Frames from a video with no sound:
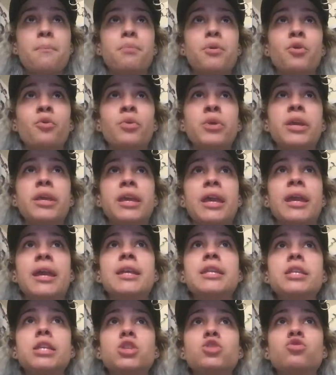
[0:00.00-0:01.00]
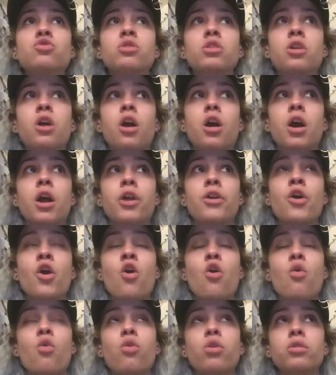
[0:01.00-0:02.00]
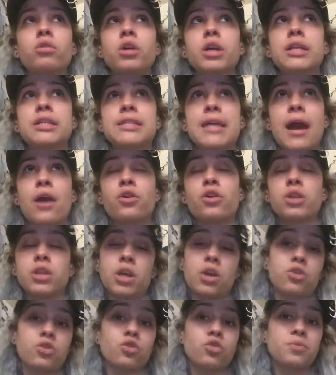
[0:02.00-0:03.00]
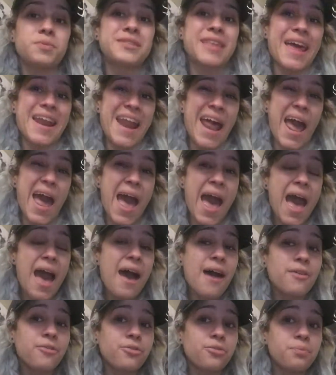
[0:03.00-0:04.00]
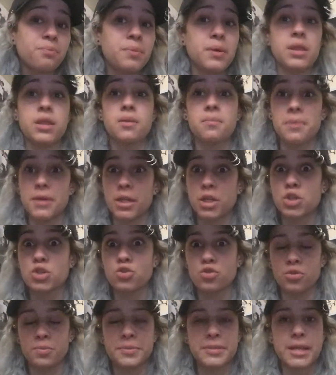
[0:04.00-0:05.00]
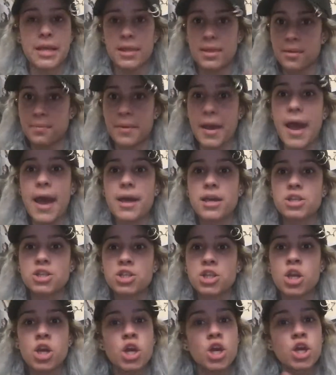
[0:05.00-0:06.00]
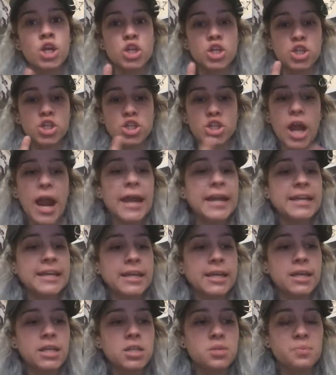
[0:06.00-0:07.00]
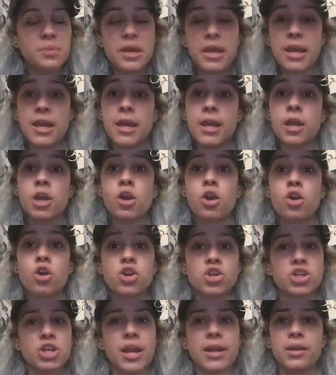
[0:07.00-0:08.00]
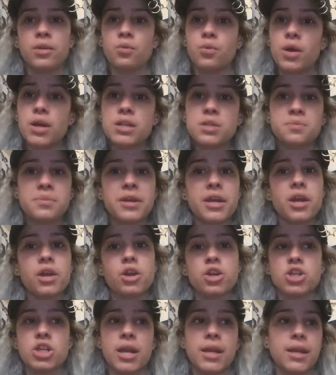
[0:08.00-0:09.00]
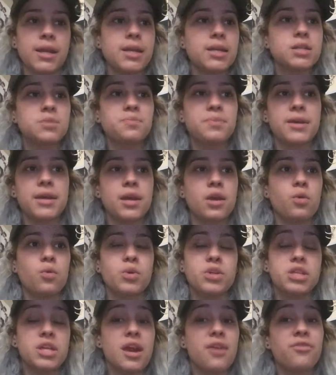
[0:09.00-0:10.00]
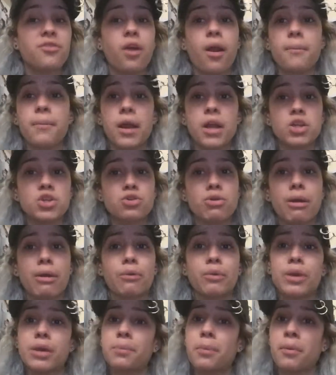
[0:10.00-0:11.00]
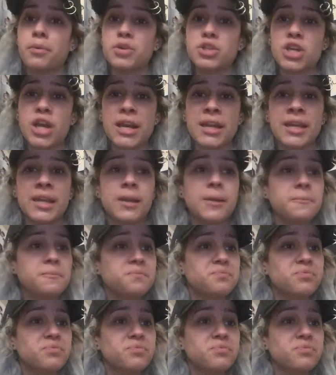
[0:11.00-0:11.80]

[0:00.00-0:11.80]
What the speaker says: But we can't disregard or look down on the other groups that have been the biggest groups in the past. SHINee is big, or SHINee was big, or SHINee is big, whichever, I'm not sure, I don't keep up with SHINee.